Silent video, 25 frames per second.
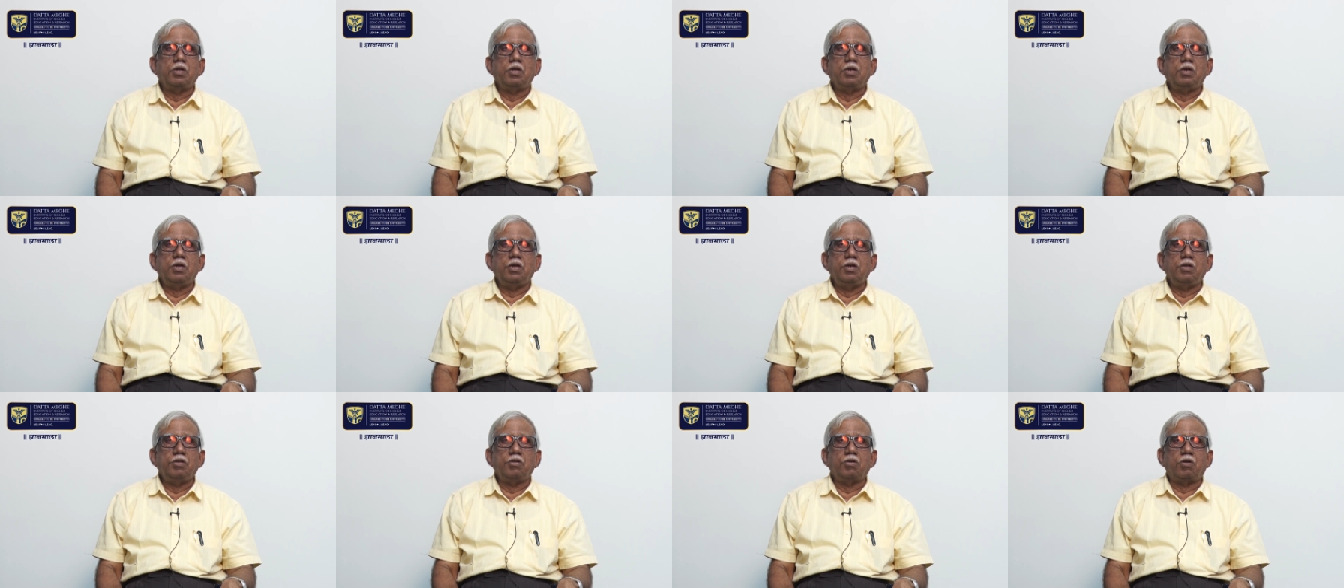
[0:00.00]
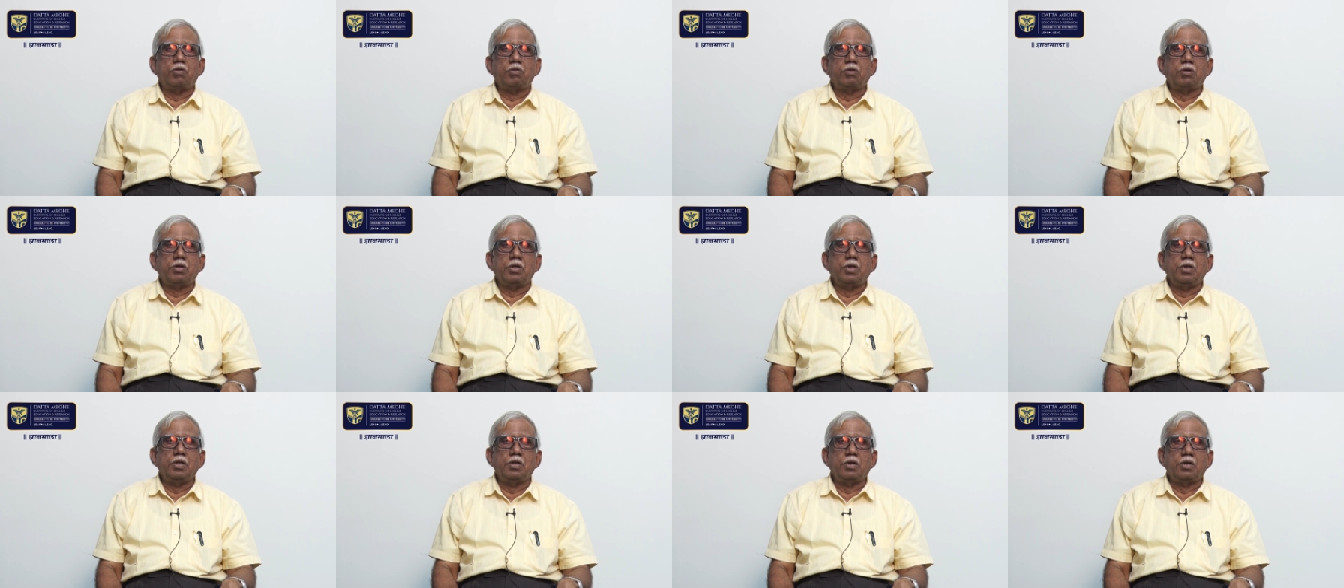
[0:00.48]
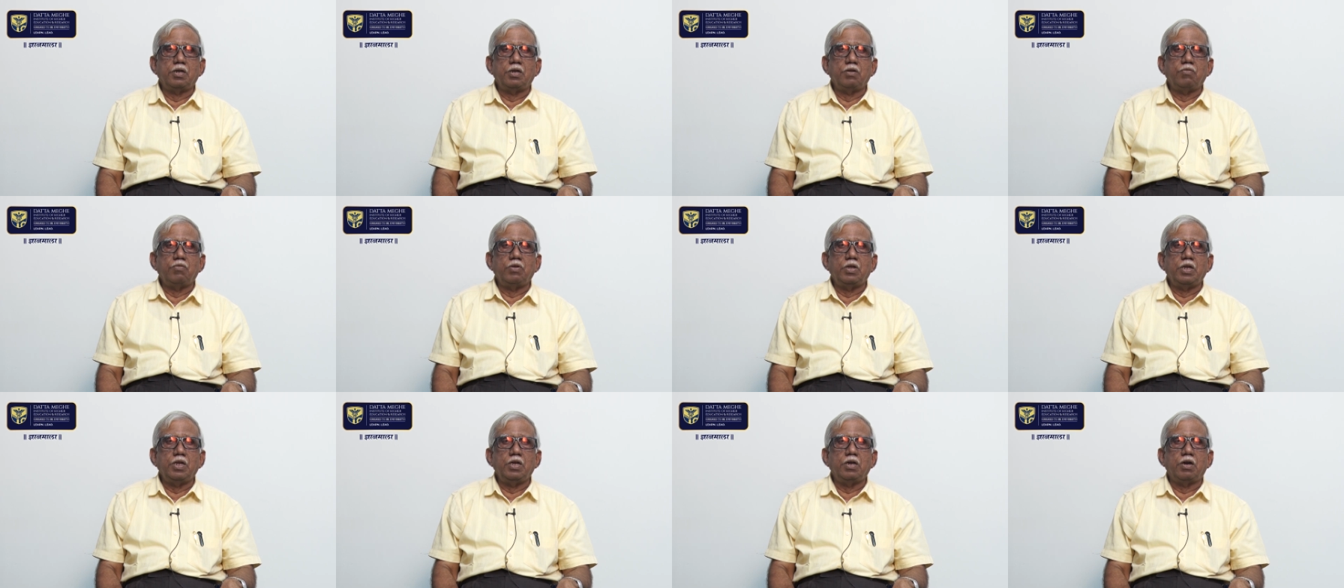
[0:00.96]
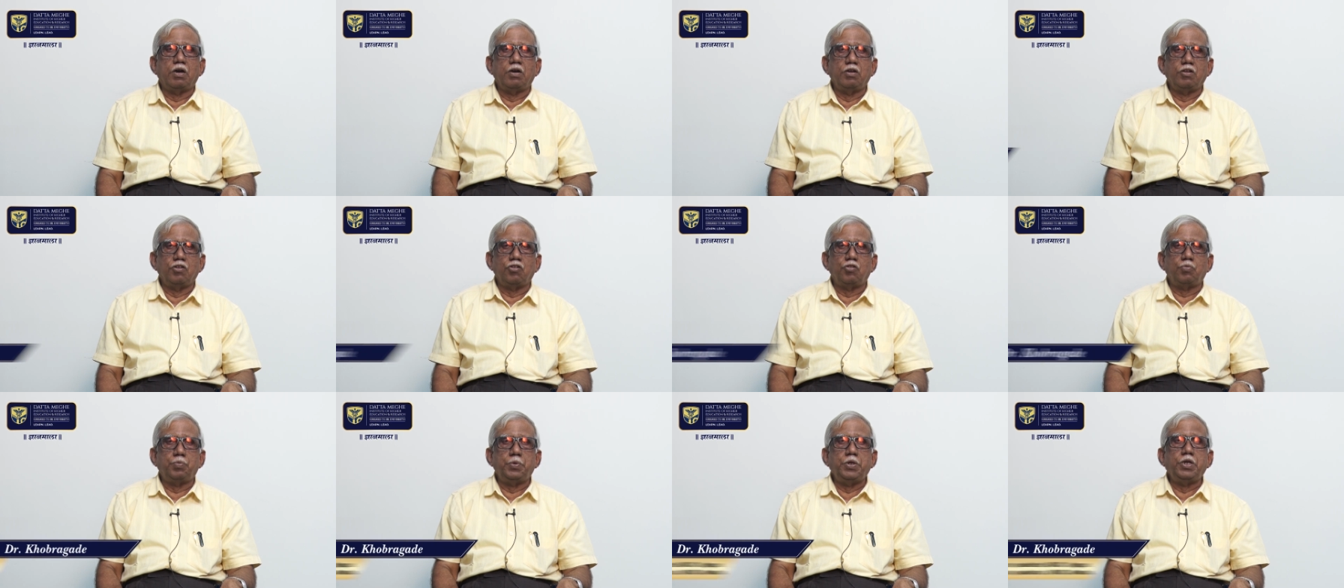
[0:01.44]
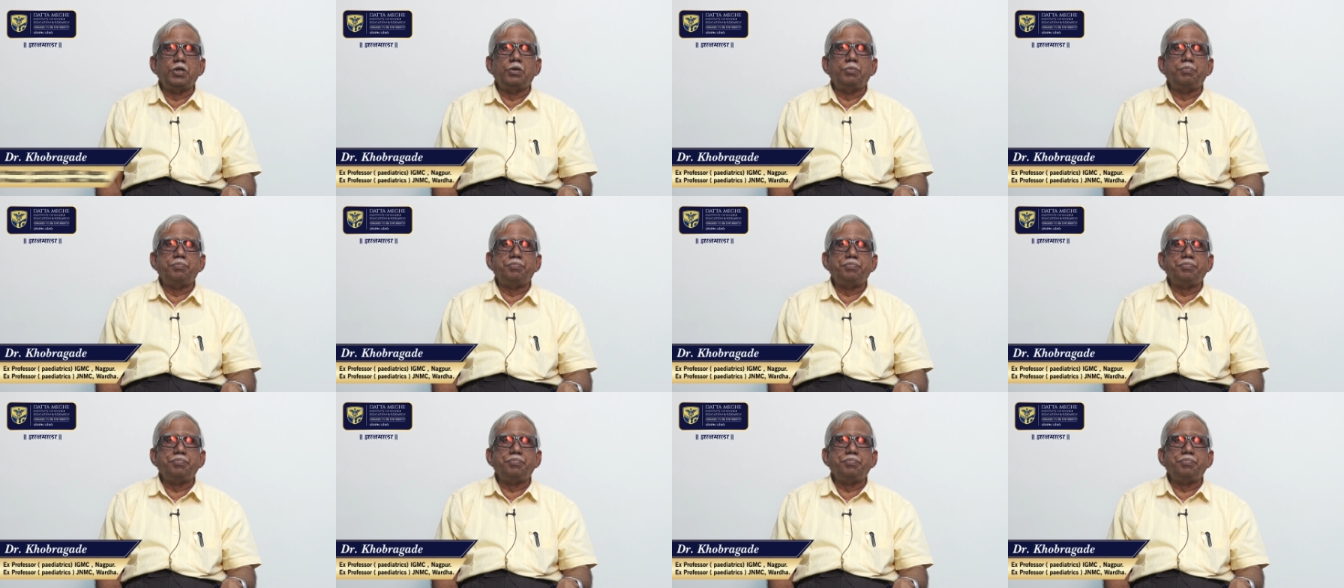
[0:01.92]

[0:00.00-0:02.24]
is occurring at a very high speed.